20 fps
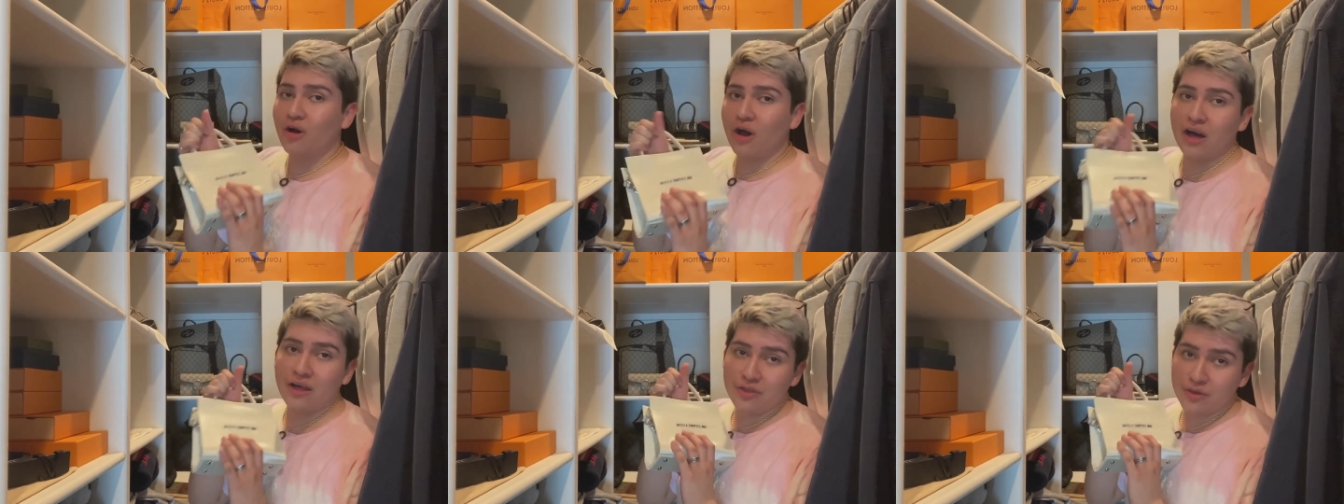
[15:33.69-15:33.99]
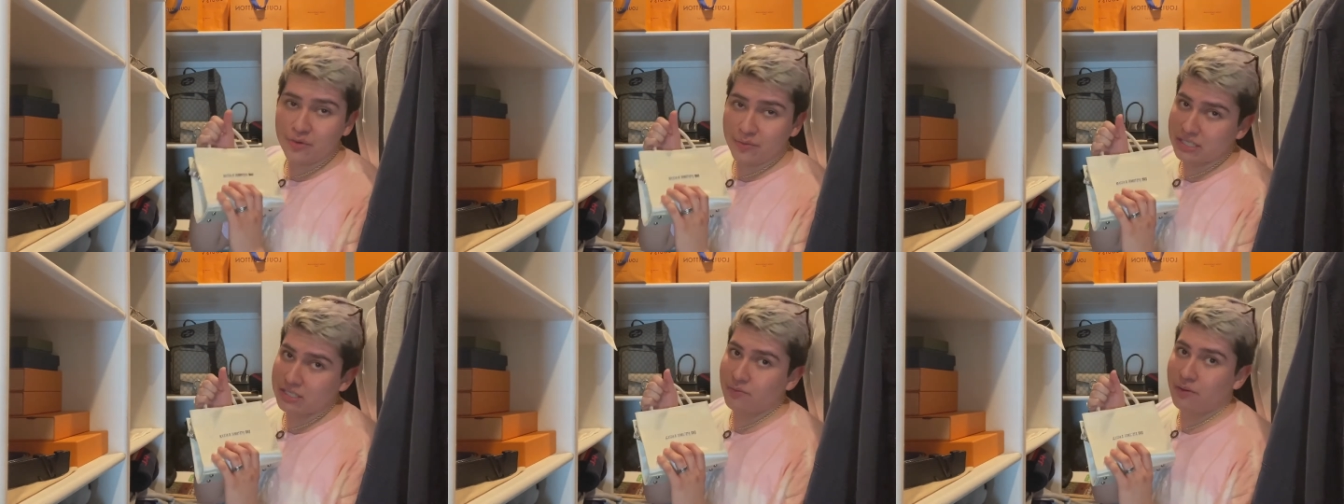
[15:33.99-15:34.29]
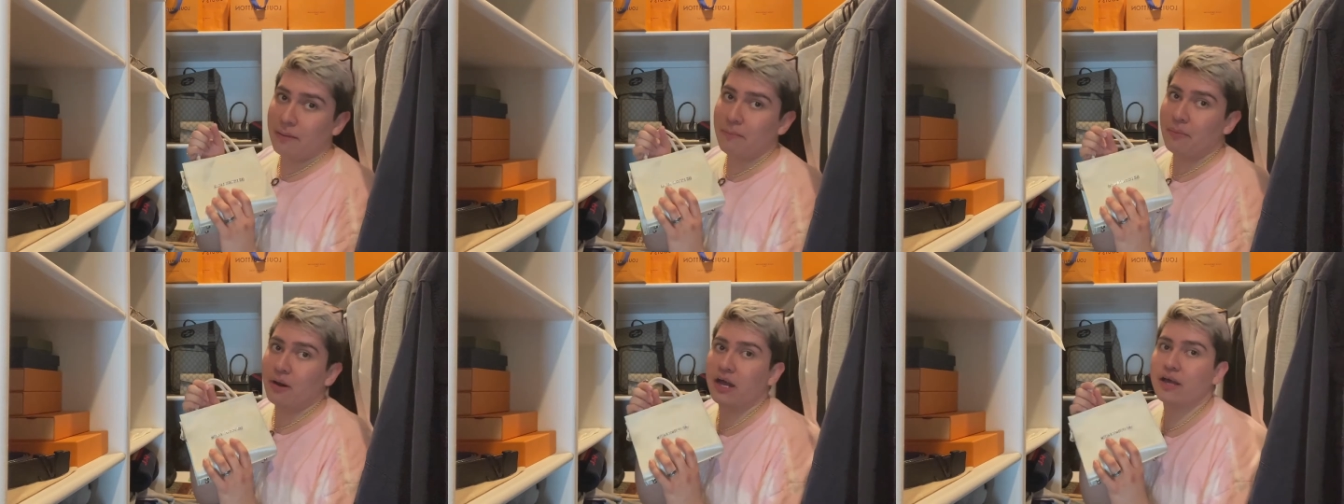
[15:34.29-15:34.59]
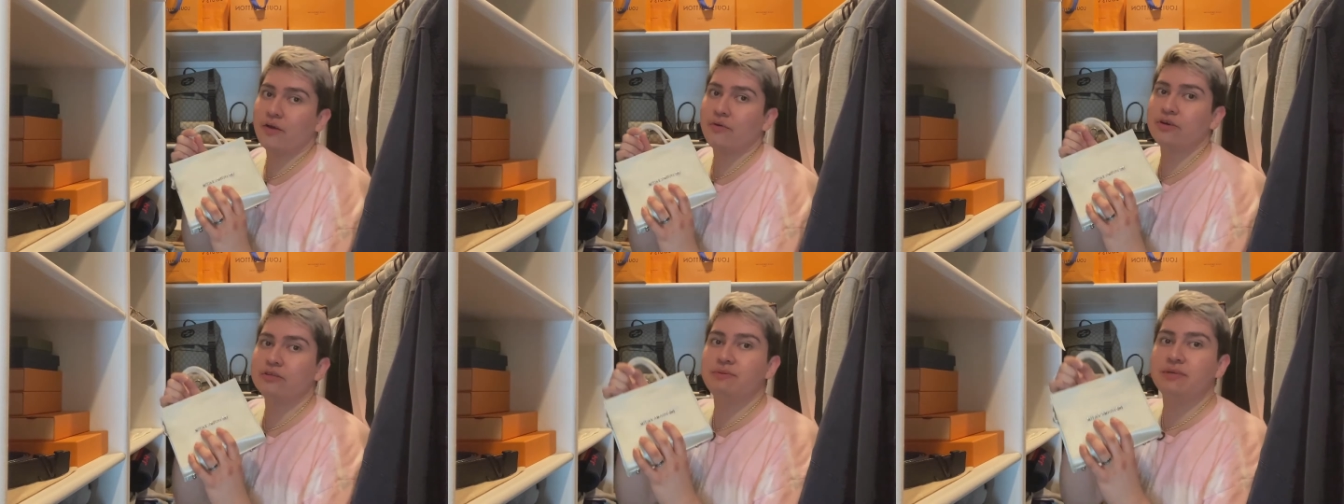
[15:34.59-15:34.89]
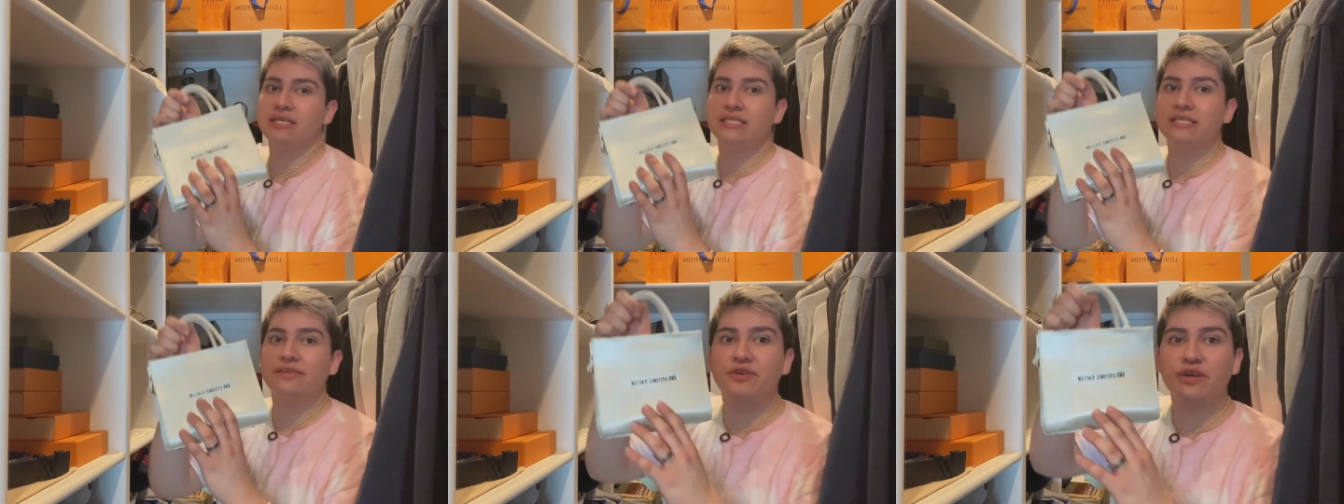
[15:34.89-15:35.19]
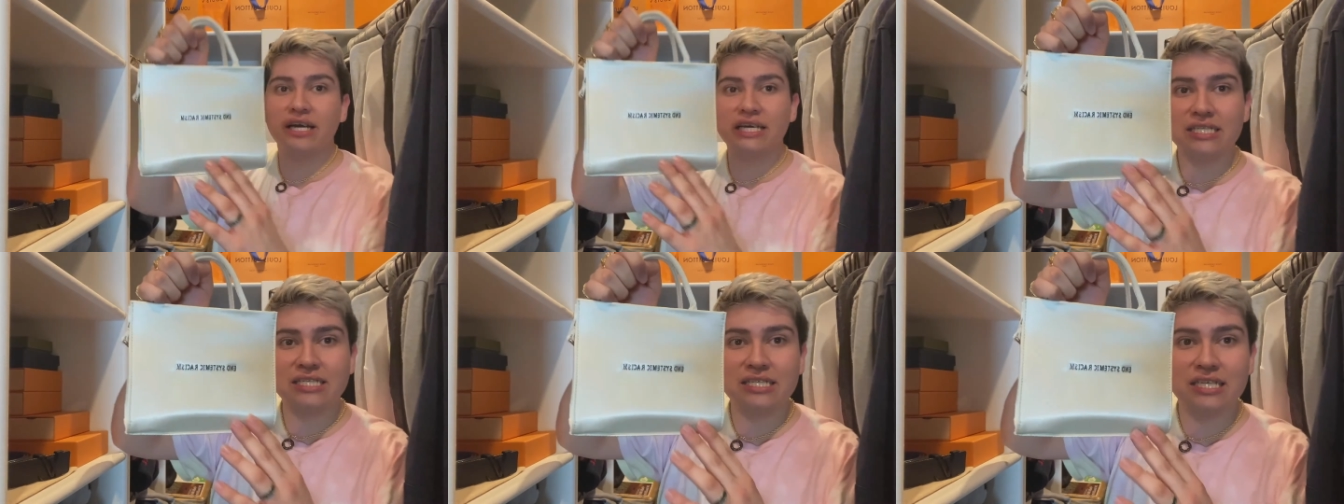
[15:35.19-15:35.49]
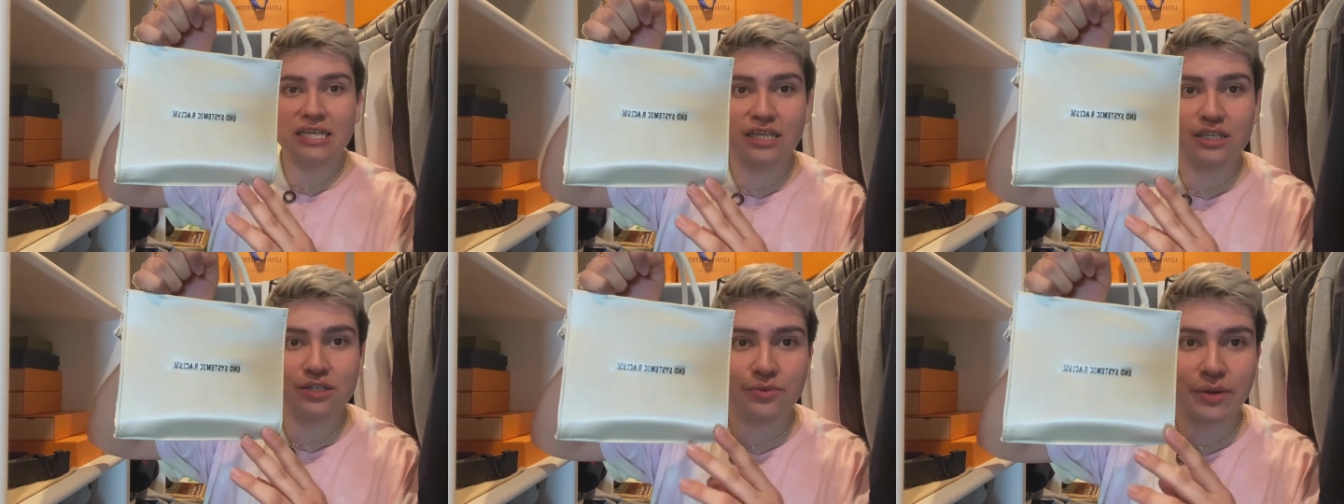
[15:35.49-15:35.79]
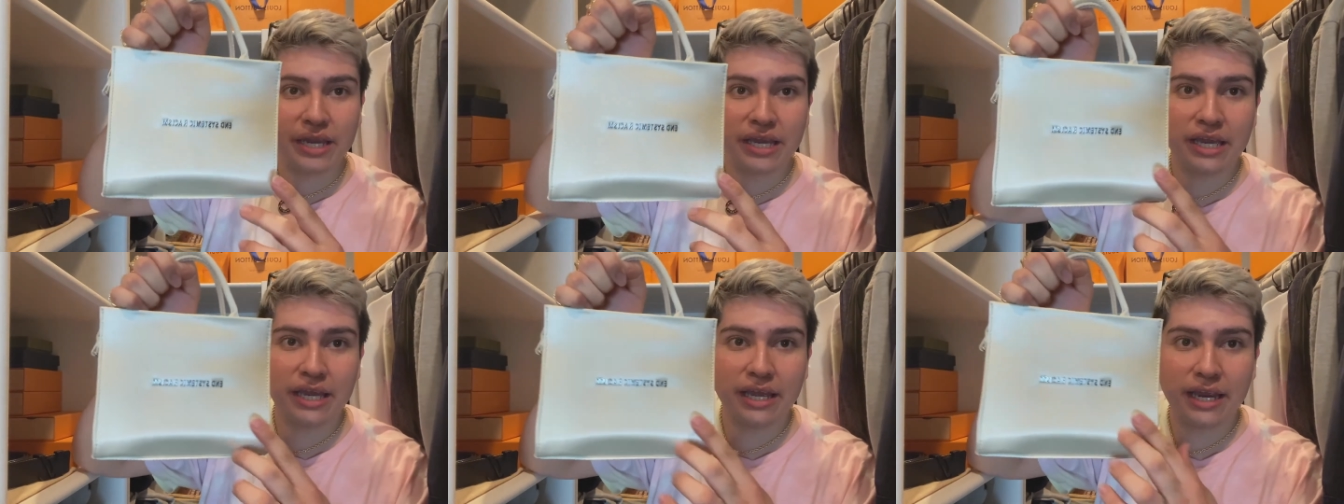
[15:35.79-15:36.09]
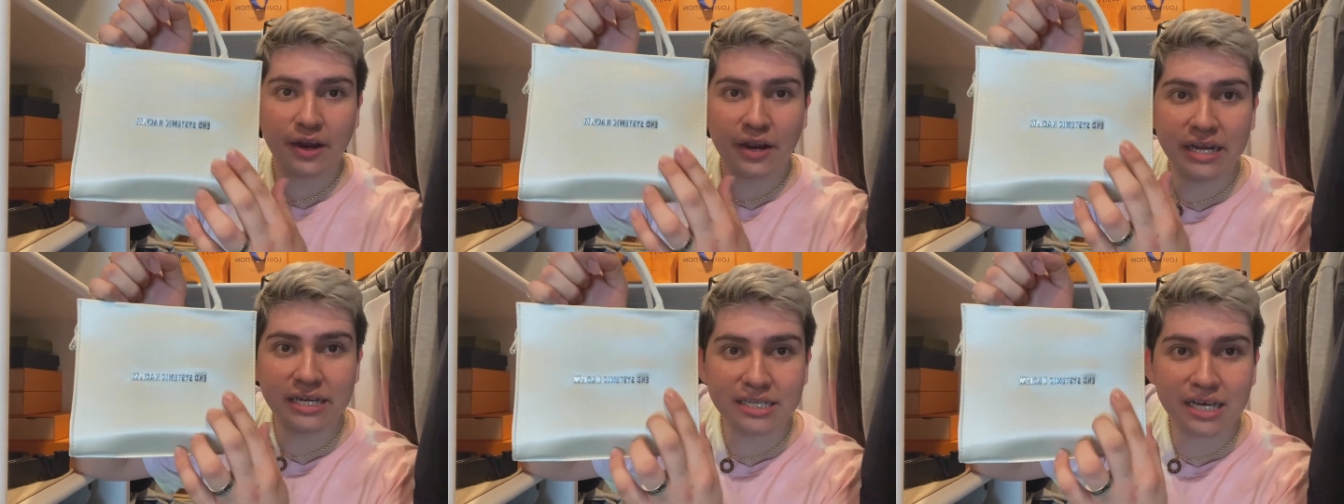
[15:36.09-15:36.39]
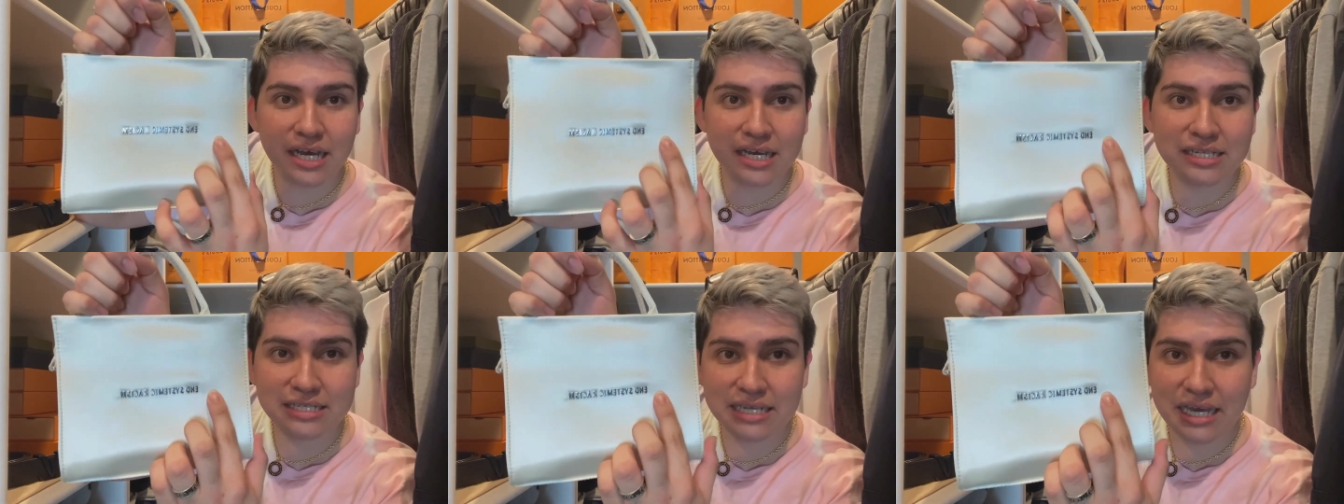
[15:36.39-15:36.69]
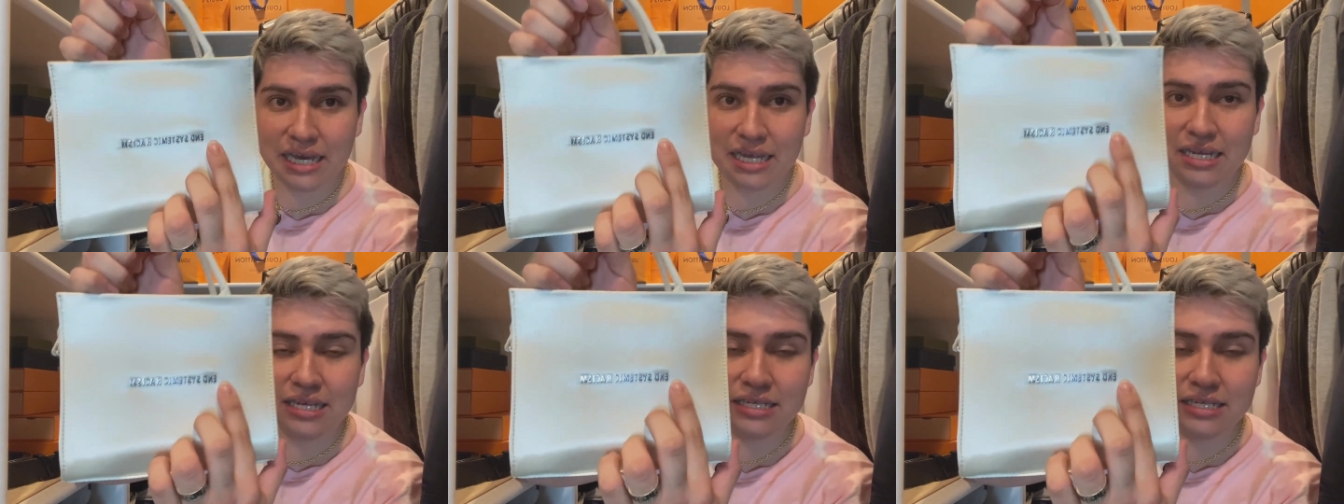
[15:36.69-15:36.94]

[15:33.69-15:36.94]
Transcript: other reason why I bought it was because if you guys see this right here, it does say,